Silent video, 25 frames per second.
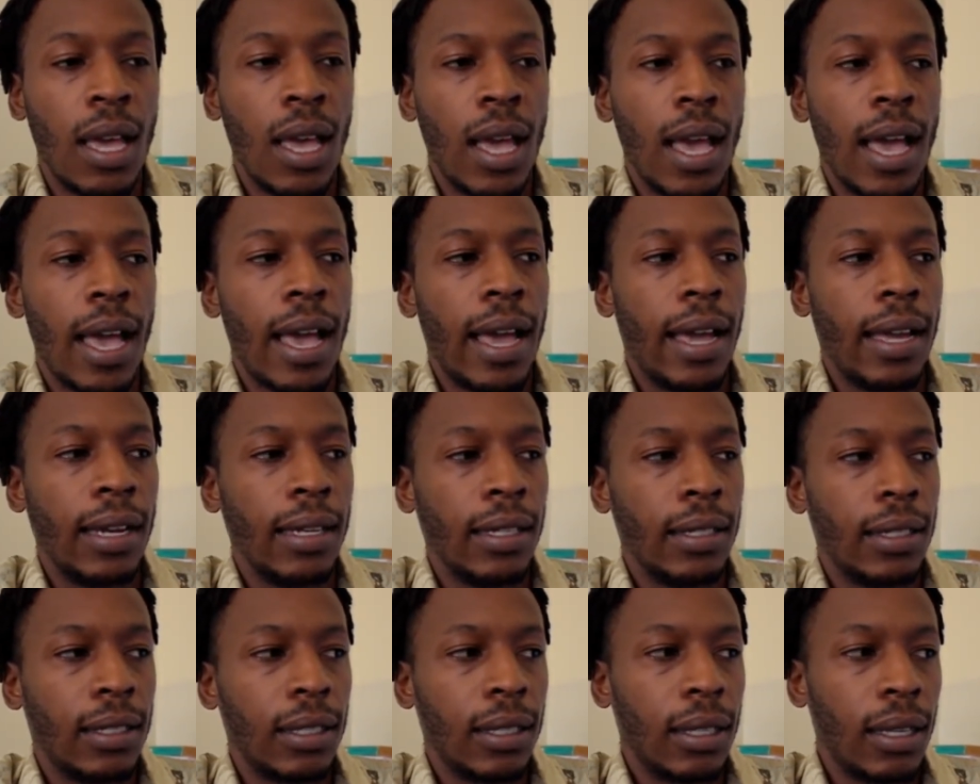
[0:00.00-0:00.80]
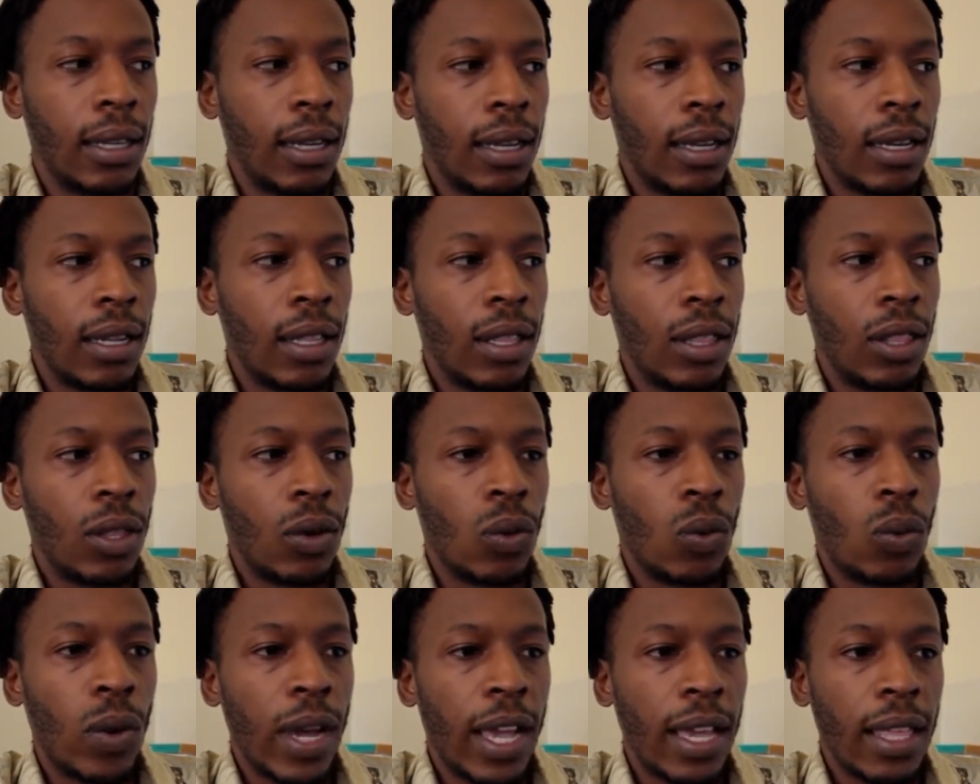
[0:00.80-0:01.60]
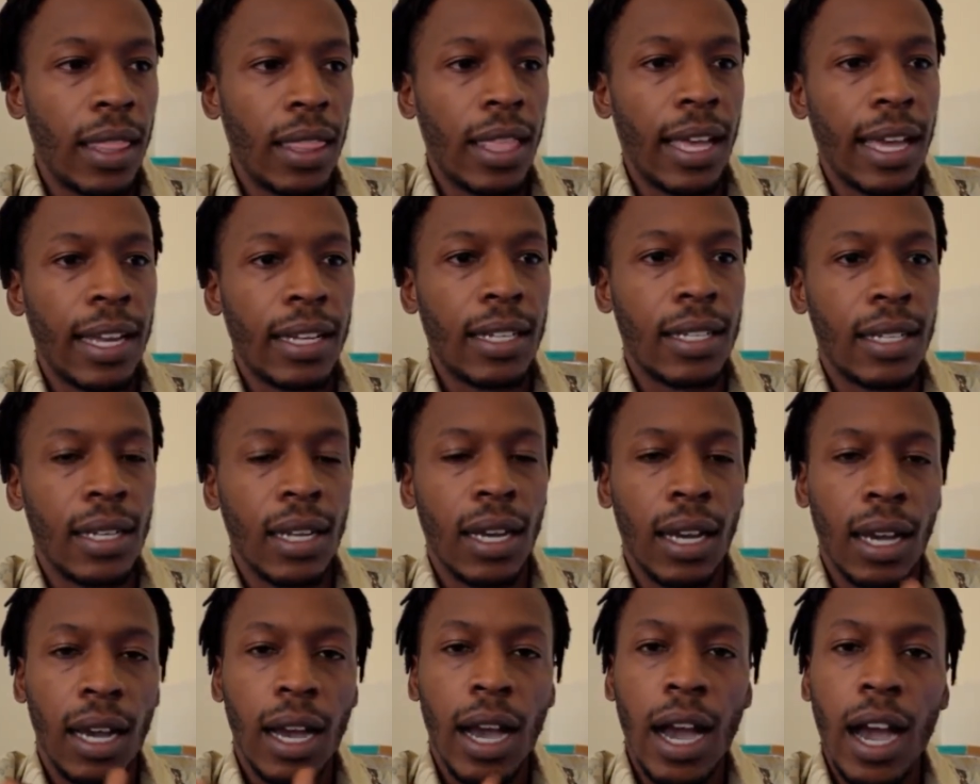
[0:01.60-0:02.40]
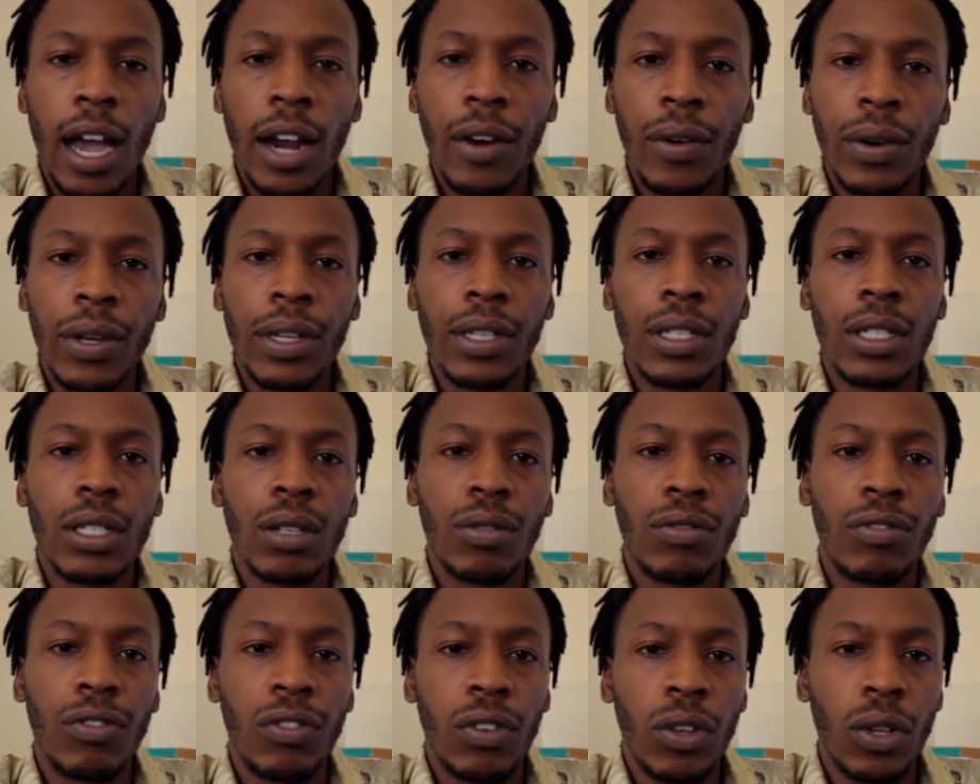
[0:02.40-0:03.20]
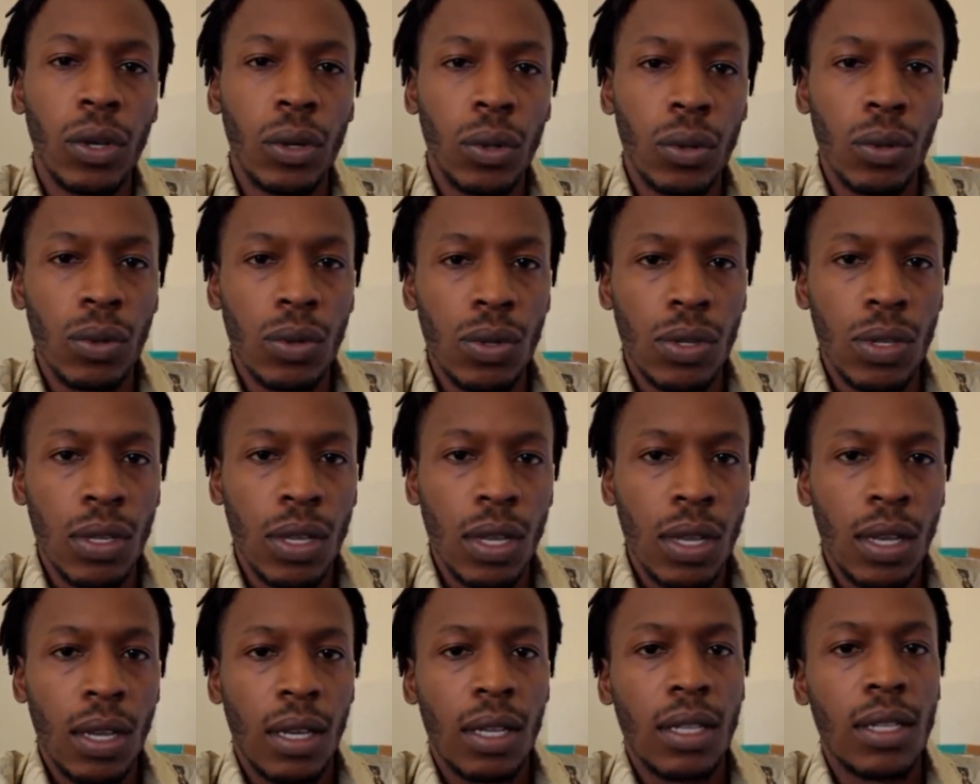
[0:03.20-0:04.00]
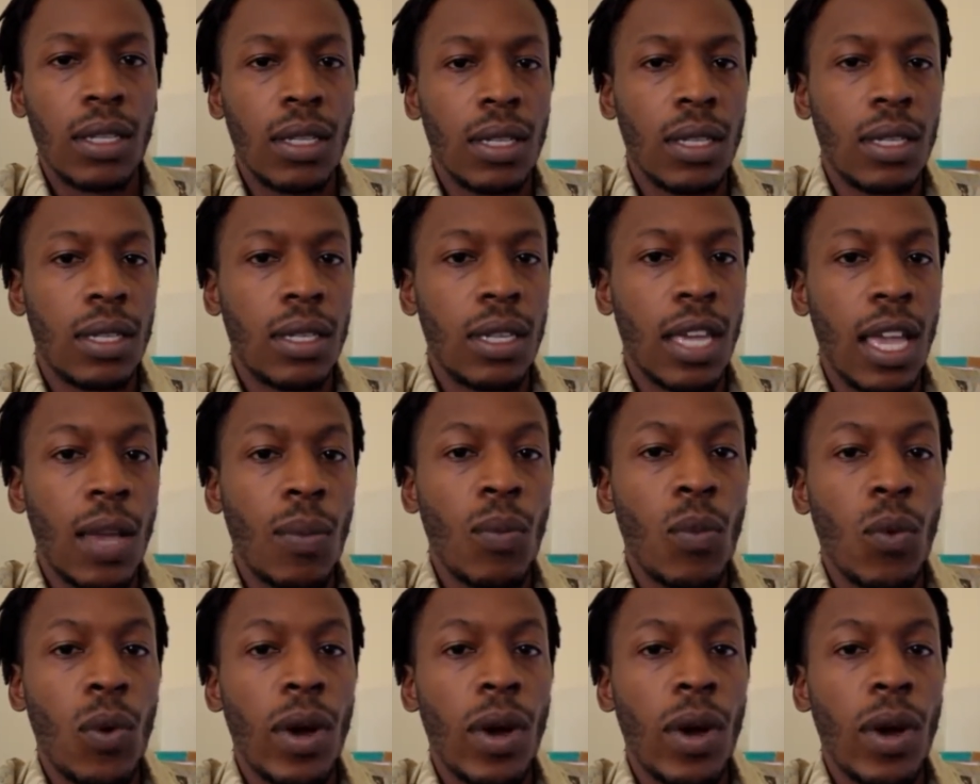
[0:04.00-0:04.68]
and the way that a current flows is the same